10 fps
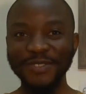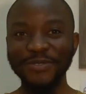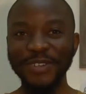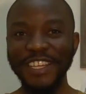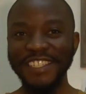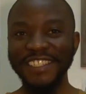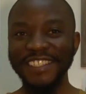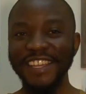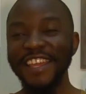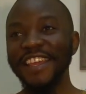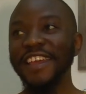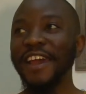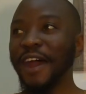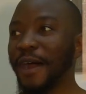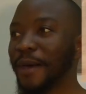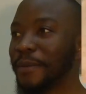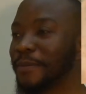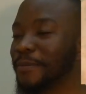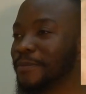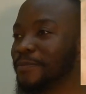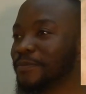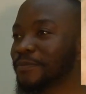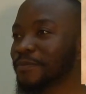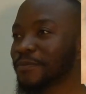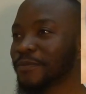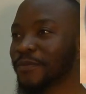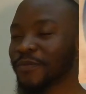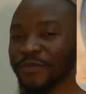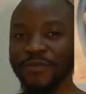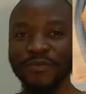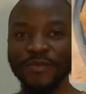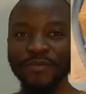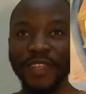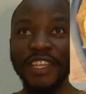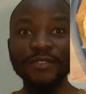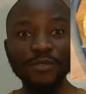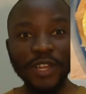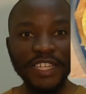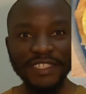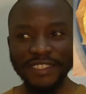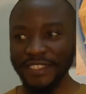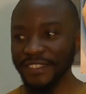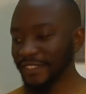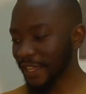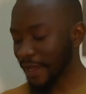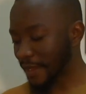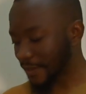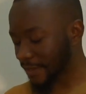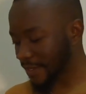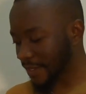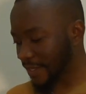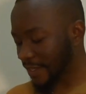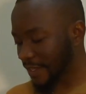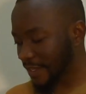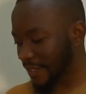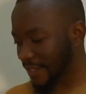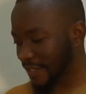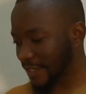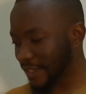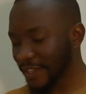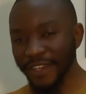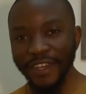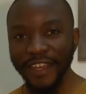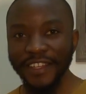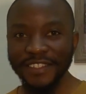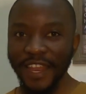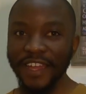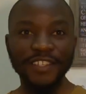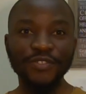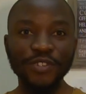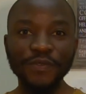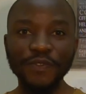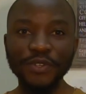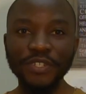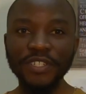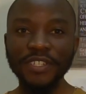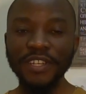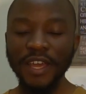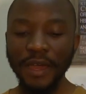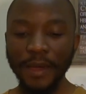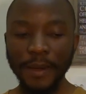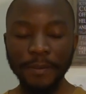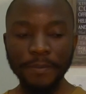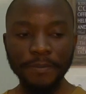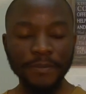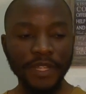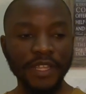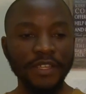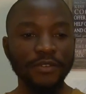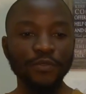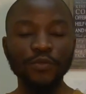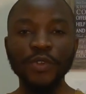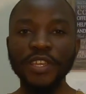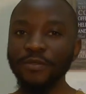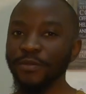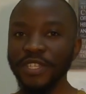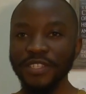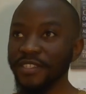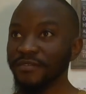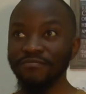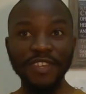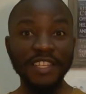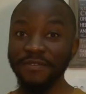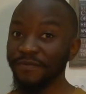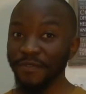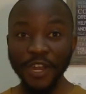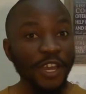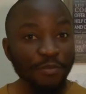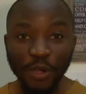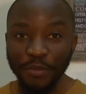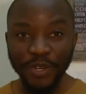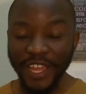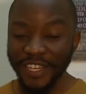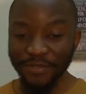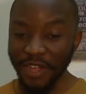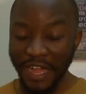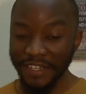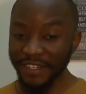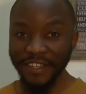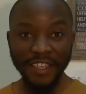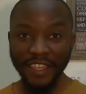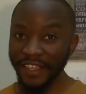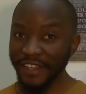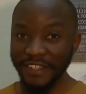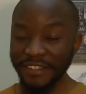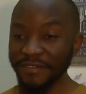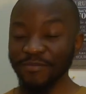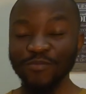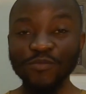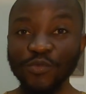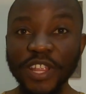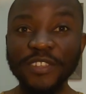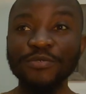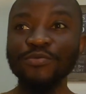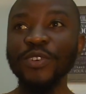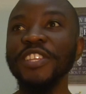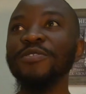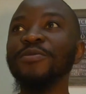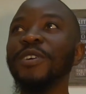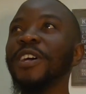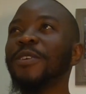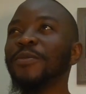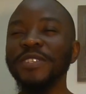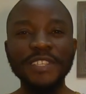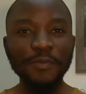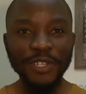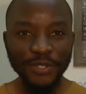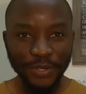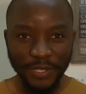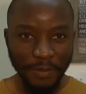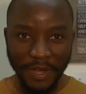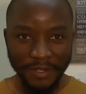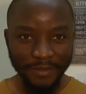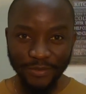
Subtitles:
Um, so Rolex is like what do you call it? It's a street food, it's a snack, it's very popular in Uganda, and we have it pretty much any time of day, but you're going to find it